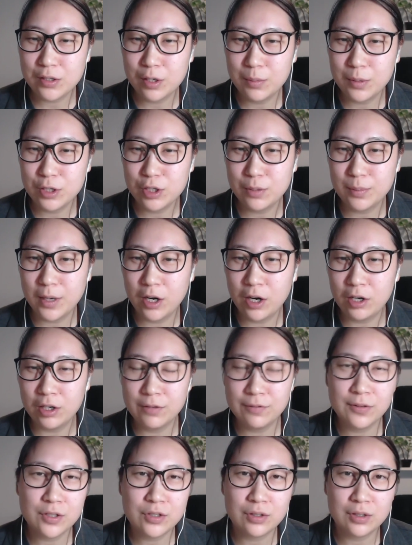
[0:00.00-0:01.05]
so much about
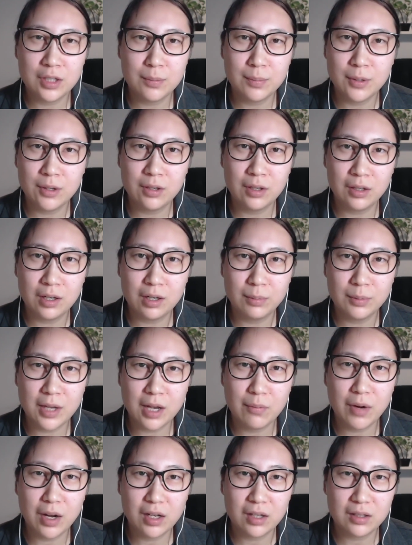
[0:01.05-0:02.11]
artificially building up
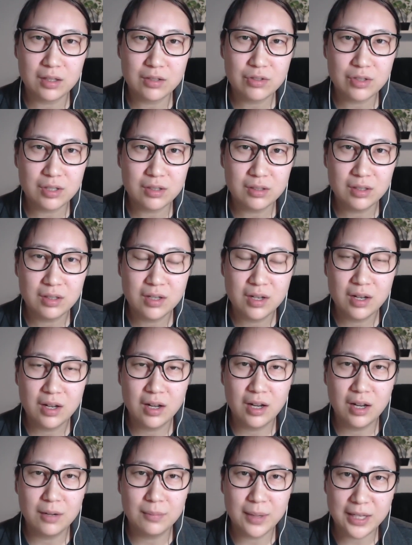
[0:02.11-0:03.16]
that recognition.
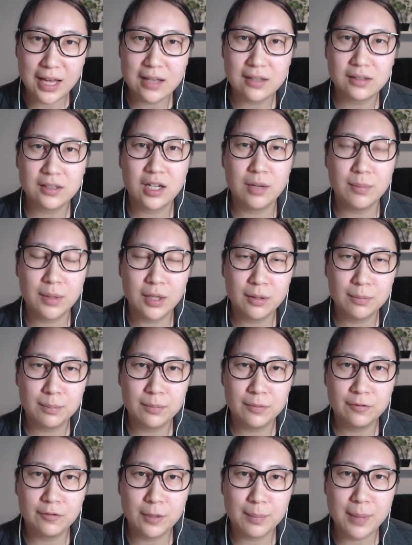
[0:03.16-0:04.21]
Again, coming
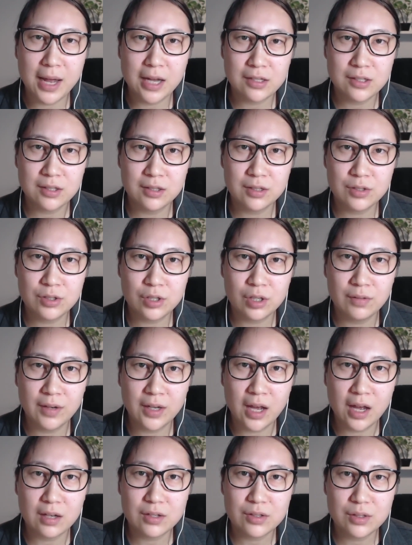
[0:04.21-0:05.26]
back to the
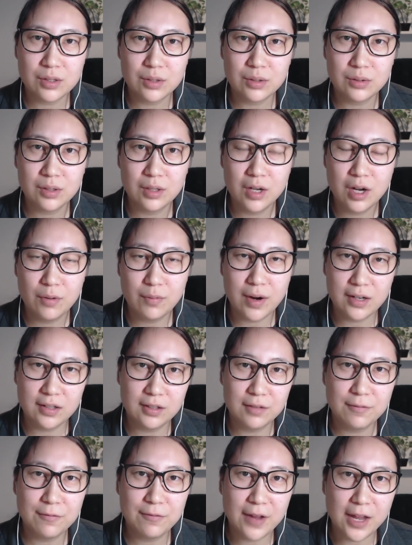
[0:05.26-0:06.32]
serving attitude rather
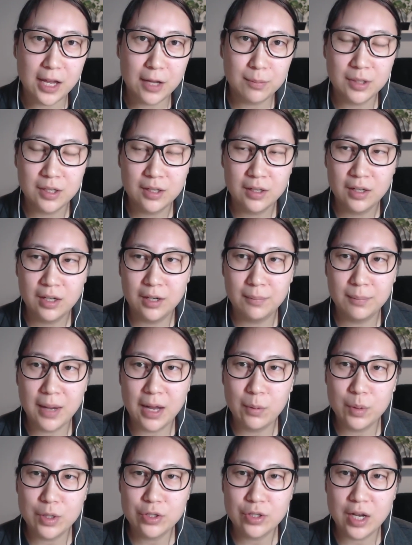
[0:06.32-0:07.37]
than fame. I
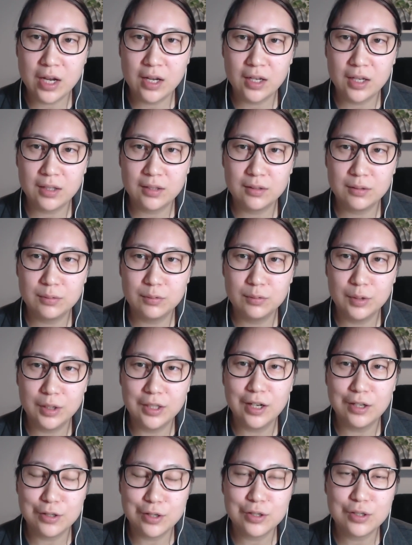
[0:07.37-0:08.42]
wish I really
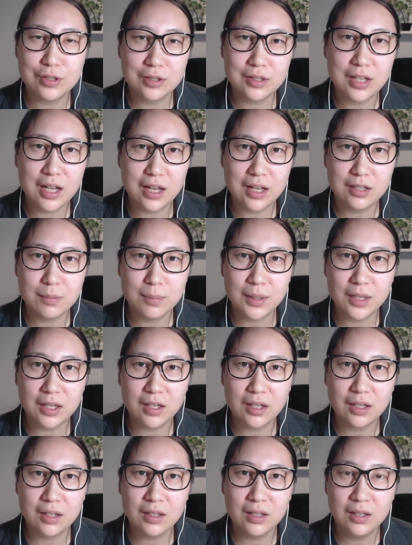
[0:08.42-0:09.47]
understood that in the
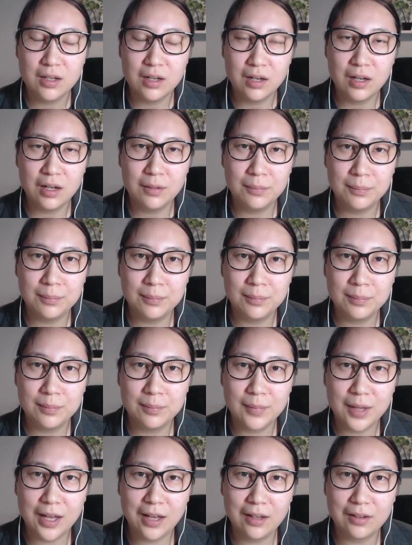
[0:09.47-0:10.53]
beginning,
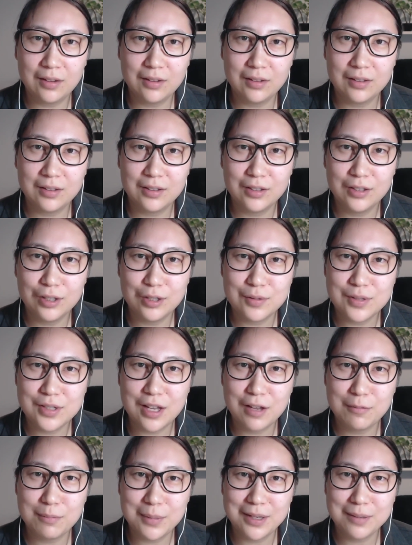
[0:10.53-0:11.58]
and it could have
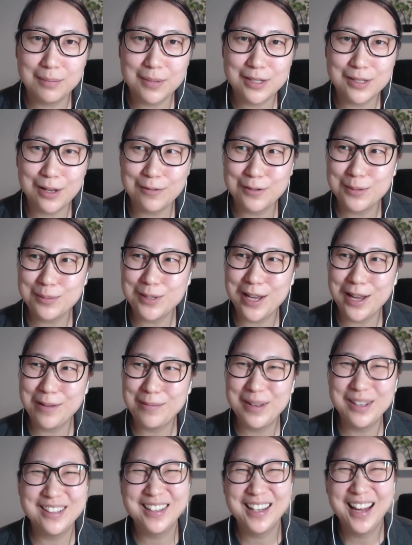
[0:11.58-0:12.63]
saved myself some
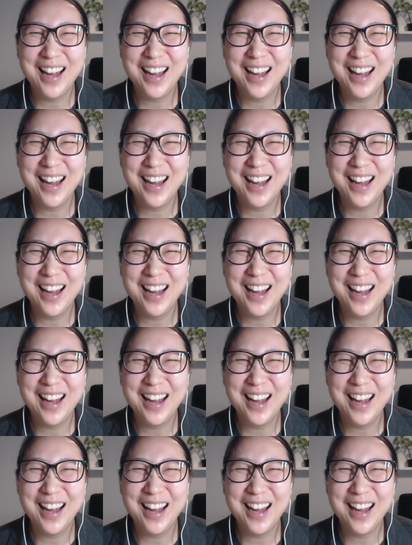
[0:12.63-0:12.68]
time.